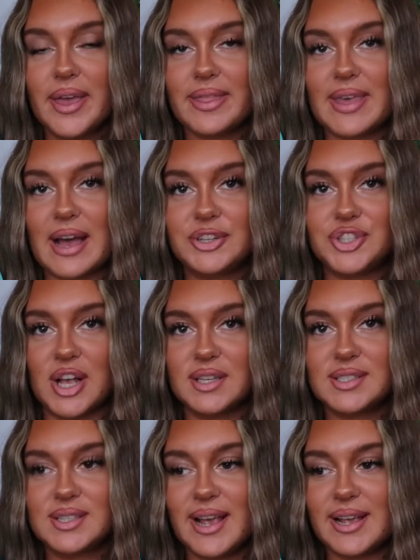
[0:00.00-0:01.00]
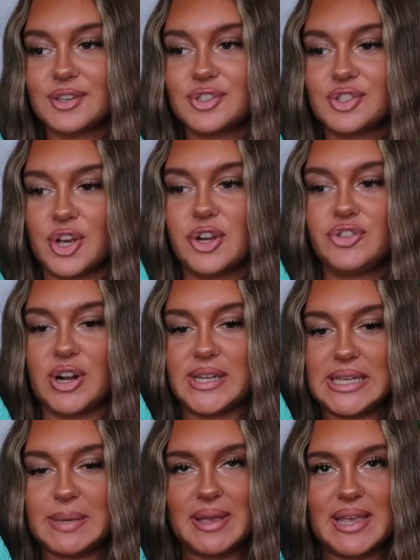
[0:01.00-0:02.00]
they're just like so
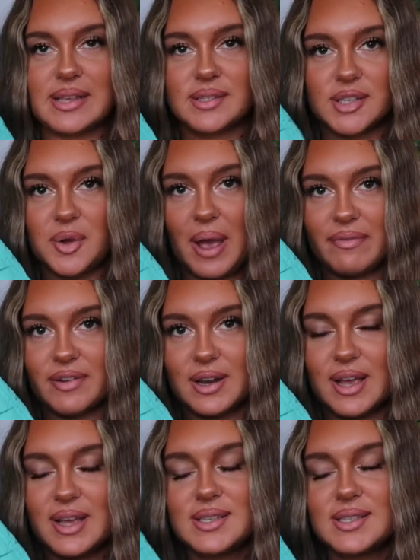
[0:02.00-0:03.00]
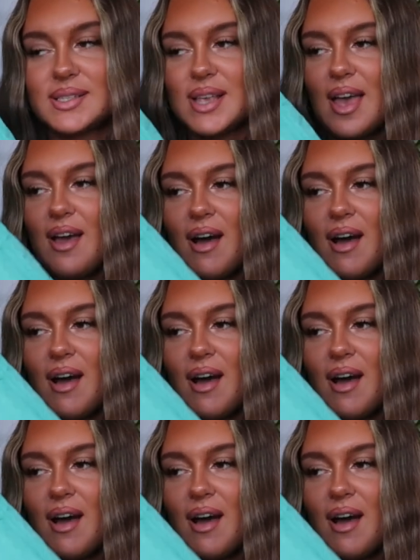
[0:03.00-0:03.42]
dressy, but yet so effortless.